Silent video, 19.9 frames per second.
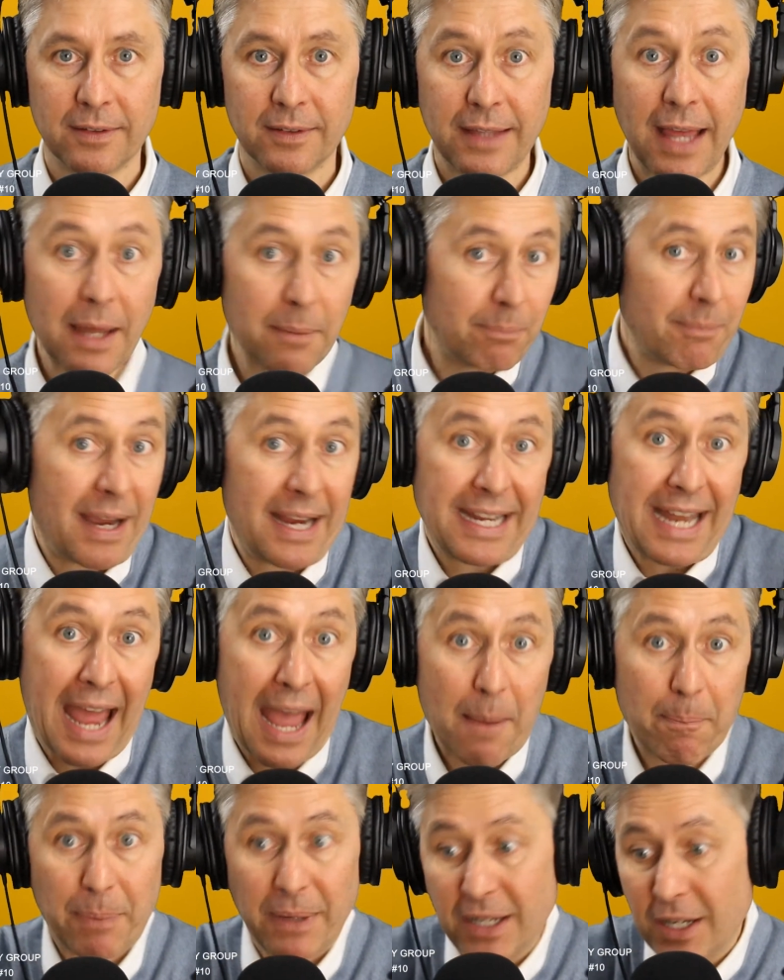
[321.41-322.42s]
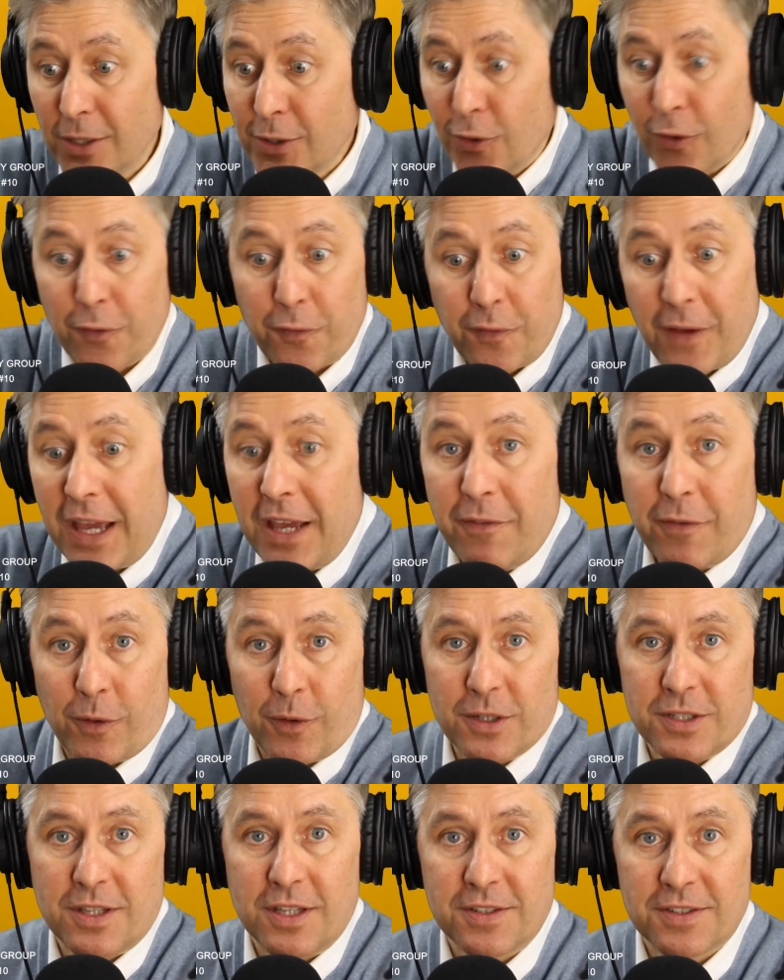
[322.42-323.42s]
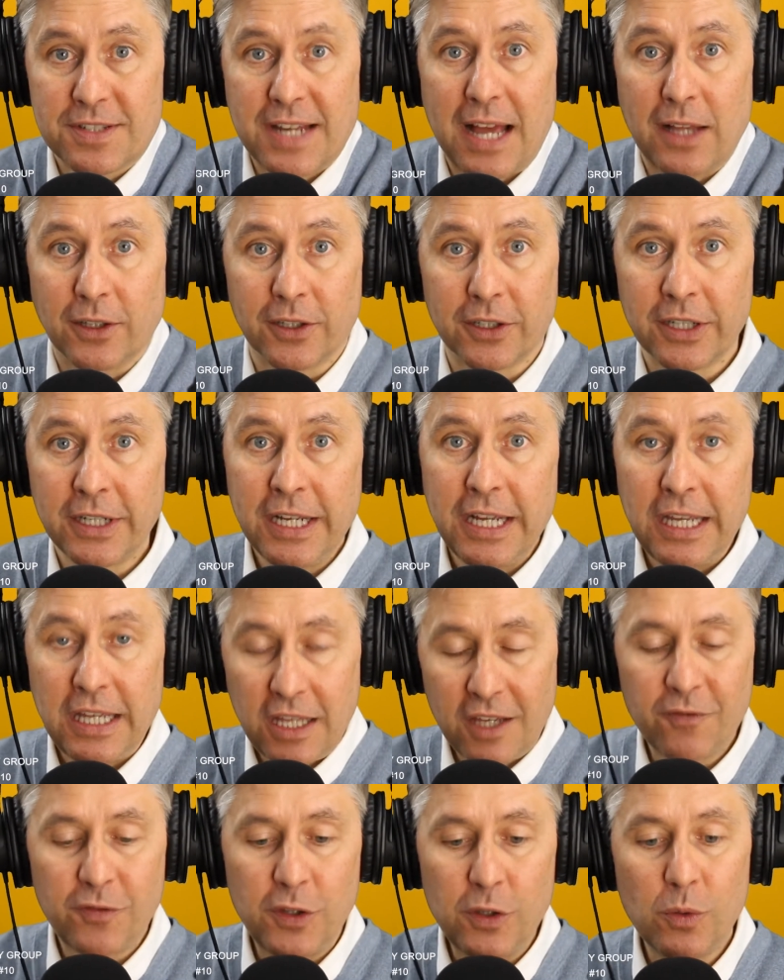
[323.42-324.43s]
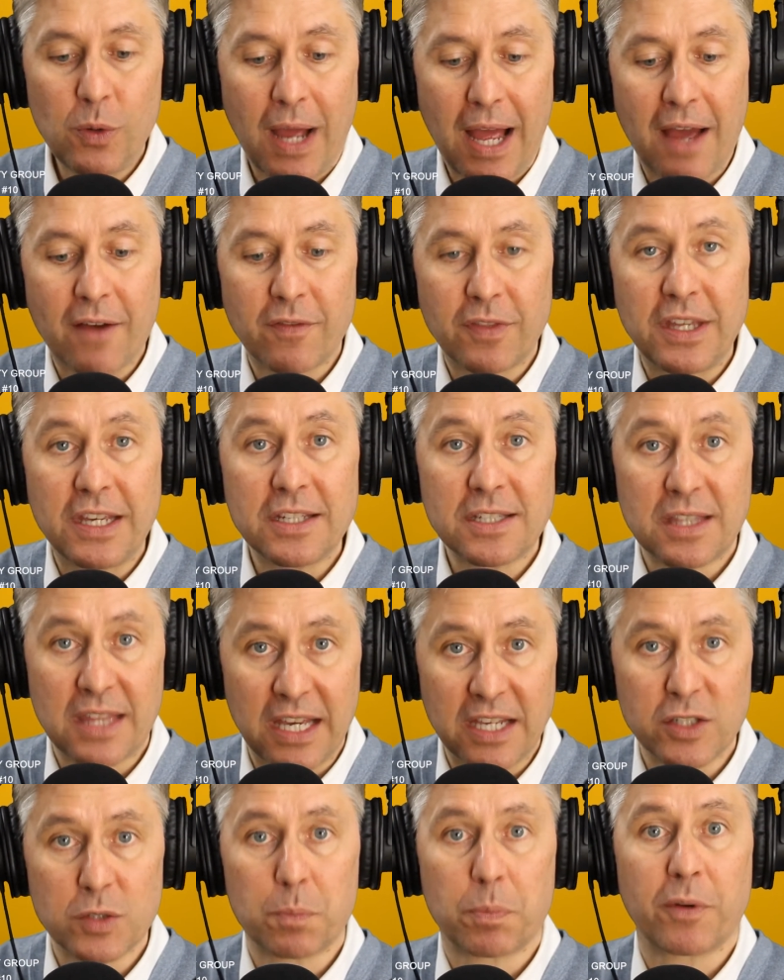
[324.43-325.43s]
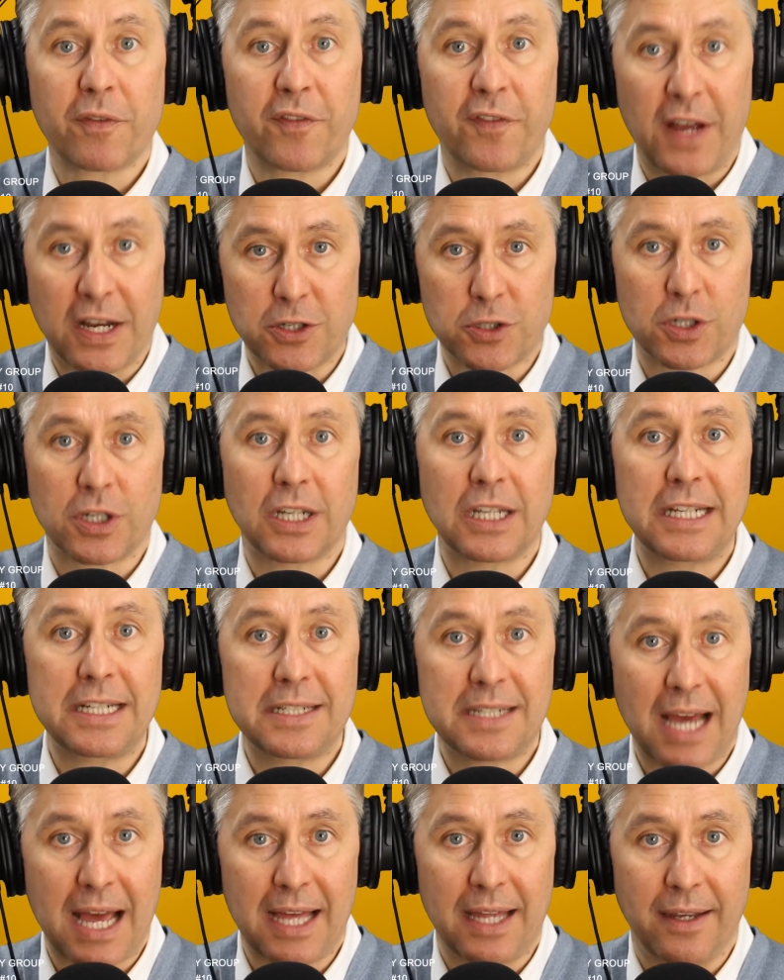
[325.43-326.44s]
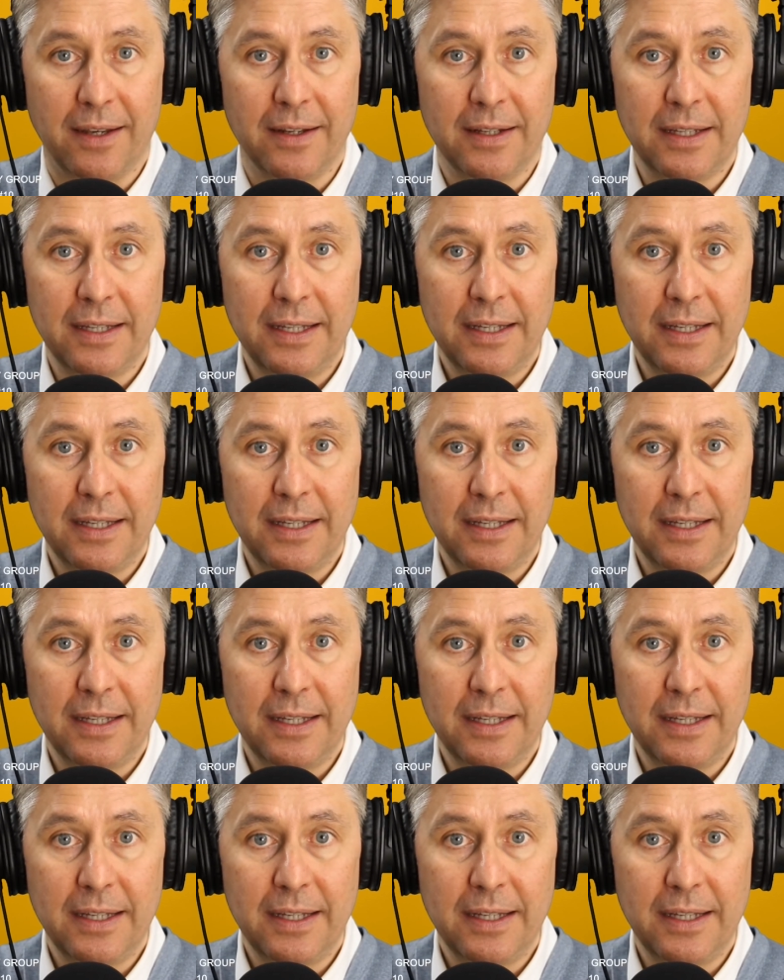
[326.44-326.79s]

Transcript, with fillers: That might happen in your favor as the seller if you have these things professionally done.